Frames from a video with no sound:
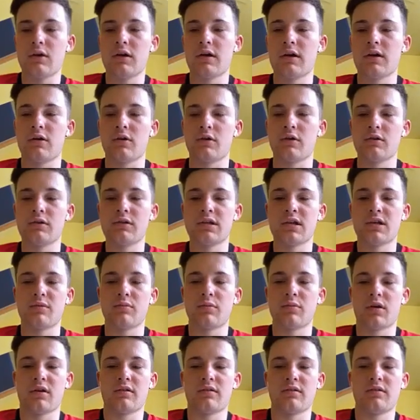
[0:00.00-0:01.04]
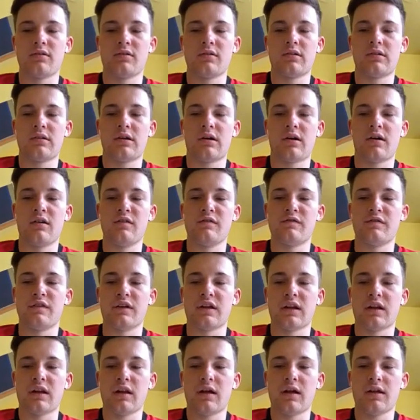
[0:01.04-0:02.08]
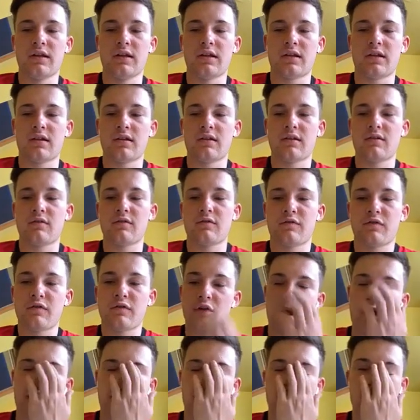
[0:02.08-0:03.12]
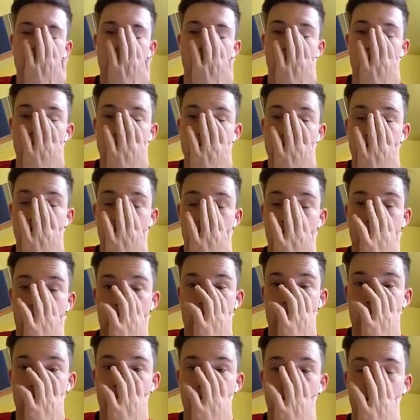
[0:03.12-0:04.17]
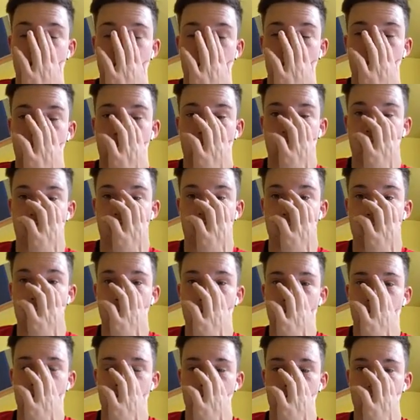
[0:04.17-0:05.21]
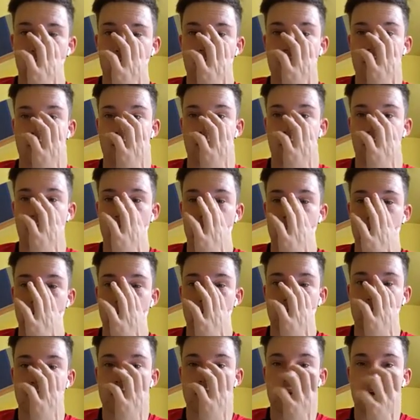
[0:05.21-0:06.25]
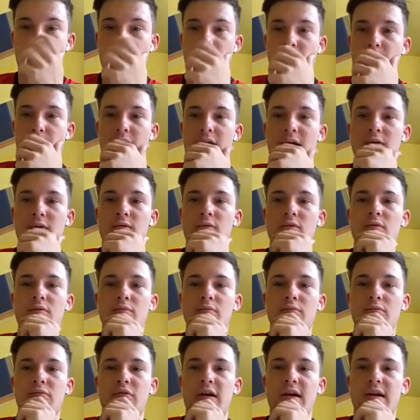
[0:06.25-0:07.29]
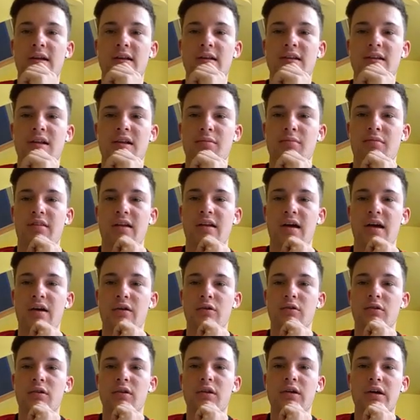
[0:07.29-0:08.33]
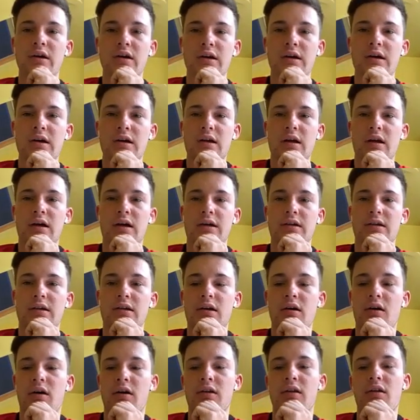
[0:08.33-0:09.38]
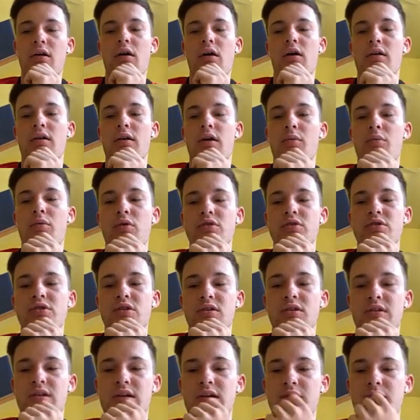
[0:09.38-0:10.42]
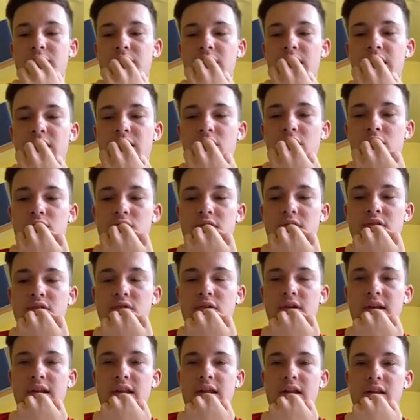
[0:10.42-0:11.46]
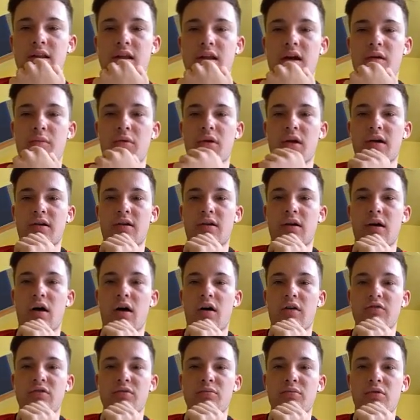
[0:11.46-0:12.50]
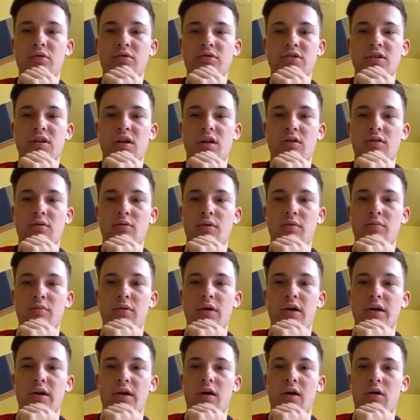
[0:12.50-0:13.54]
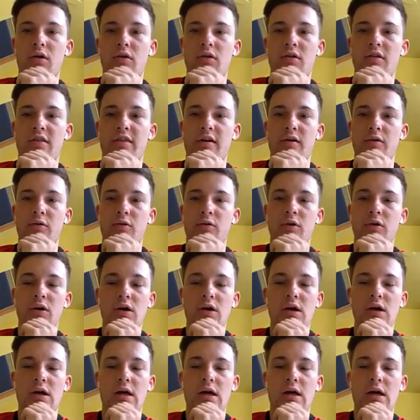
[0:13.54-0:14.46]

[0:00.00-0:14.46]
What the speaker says: it could do, but I feel like France and Portugal are kind of quite similar in some ways, the way they go about breaking teams down. Like I know Portugal did beat Hungary 3-0 there, but like often Portugal only win by a goal or so.